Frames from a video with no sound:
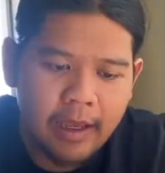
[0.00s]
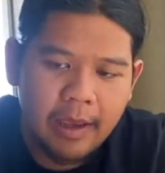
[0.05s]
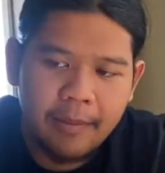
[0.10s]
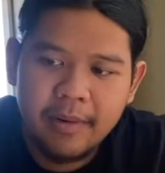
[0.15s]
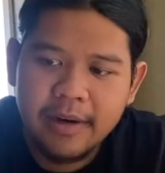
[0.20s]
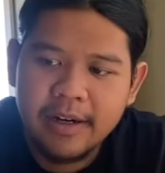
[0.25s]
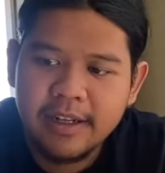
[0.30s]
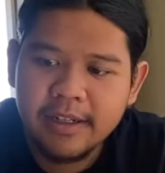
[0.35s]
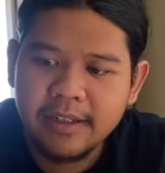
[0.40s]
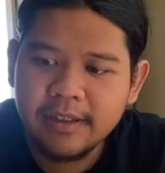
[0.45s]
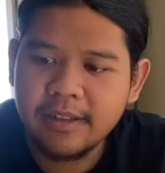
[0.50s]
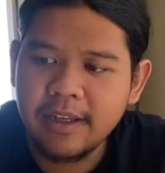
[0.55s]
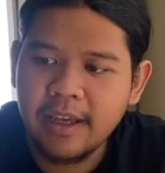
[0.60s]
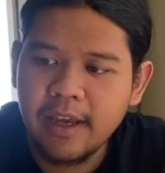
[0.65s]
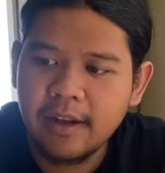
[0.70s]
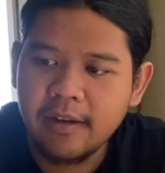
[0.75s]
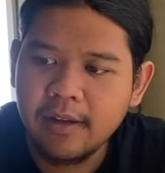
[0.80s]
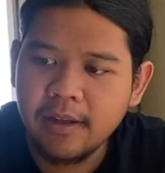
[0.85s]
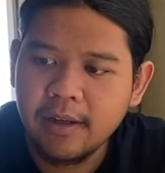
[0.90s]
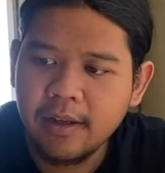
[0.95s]
emergency
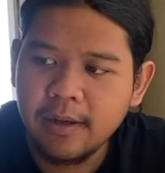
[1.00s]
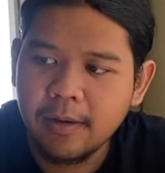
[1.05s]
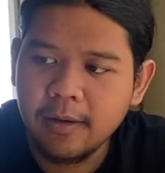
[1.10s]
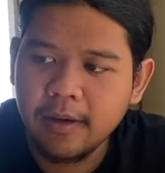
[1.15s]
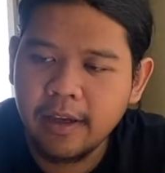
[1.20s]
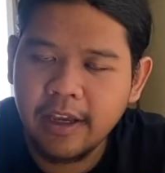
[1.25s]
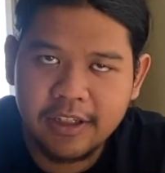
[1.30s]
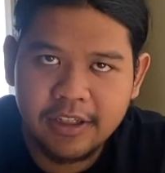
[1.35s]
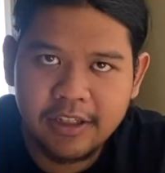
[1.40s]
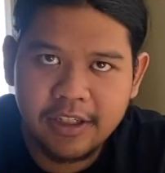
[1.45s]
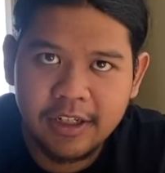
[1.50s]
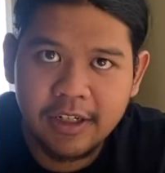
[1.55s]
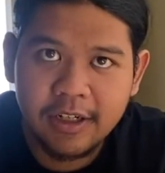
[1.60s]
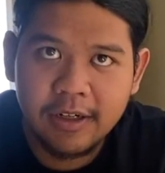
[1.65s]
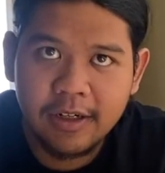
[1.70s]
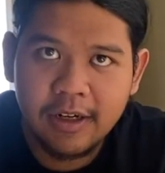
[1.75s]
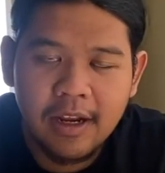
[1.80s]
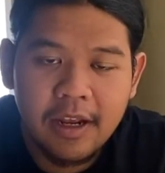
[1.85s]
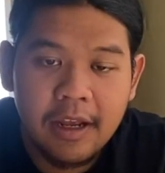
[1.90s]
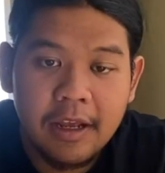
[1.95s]
and the
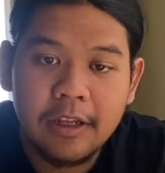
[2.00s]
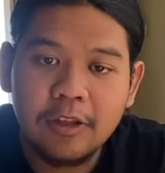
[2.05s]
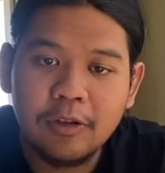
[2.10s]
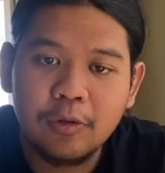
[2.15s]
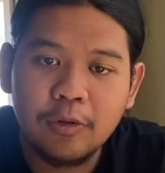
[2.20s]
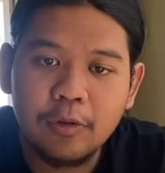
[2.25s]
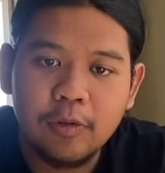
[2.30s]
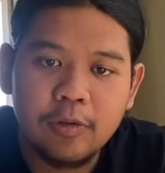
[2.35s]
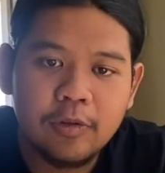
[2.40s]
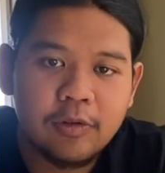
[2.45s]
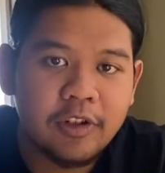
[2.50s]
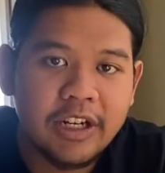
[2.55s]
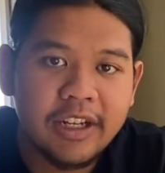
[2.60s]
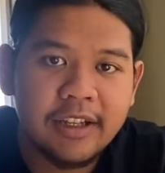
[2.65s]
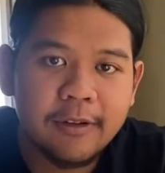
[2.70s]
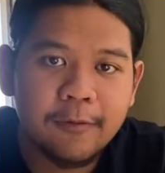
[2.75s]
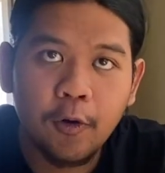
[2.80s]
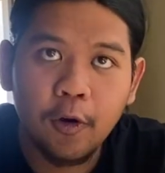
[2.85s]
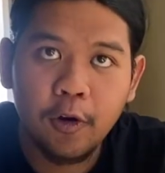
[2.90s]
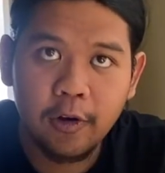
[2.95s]
cashier 2, 3,
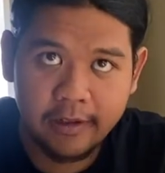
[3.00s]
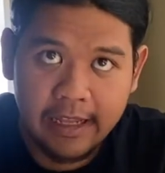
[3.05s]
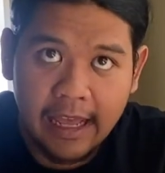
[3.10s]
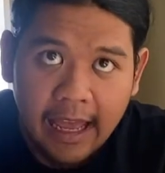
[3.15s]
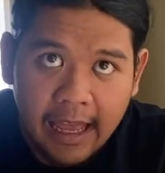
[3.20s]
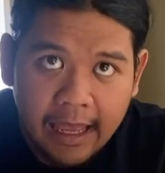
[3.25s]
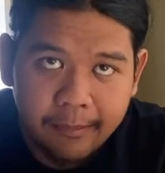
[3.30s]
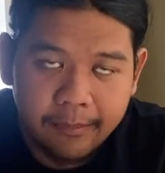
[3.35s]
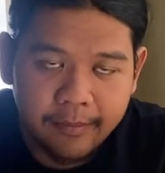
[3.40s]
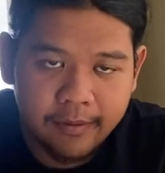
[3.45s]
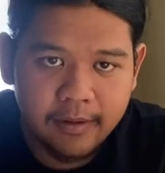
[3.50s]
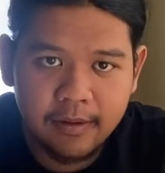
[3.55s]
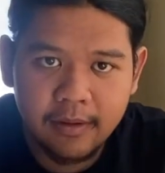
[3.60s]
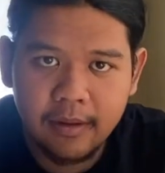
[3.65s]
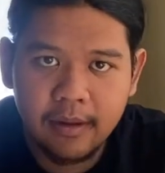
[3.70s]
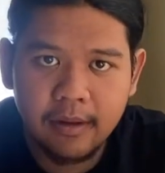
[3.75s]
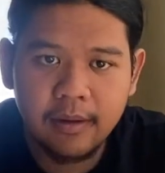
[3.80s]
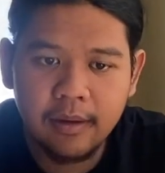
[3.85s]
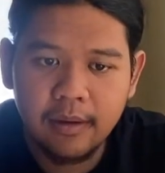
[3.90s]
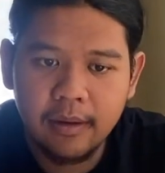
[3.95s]
4 times.
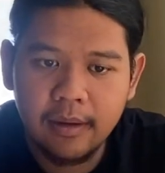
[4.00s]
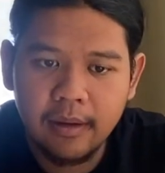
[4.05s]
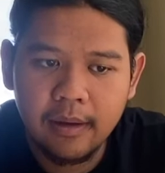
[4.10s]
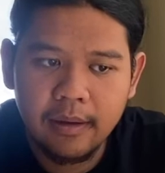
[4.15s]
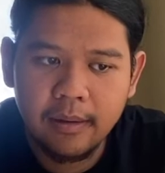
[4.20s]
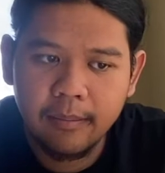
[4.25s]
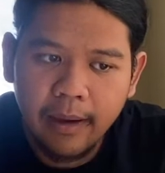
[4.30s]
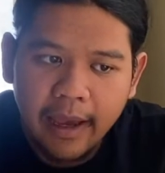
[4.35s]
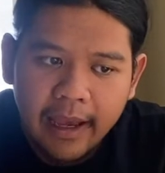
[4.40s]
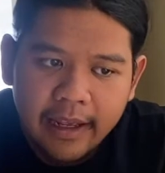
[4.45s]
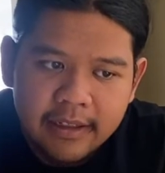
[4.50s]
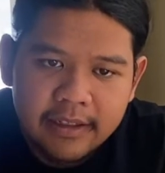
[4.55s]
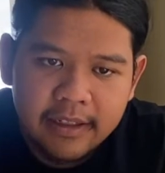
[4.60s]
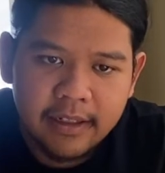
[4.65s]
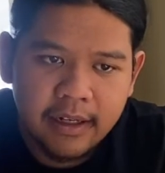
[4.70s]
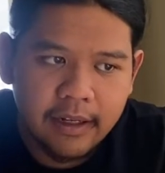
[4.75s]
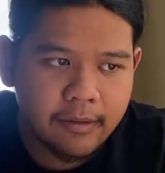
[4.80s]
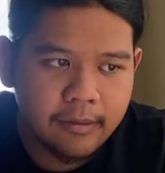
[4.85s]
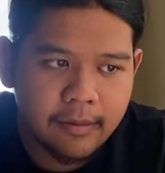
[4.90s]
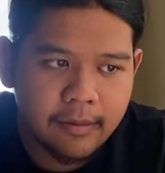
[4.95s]
Imagine, and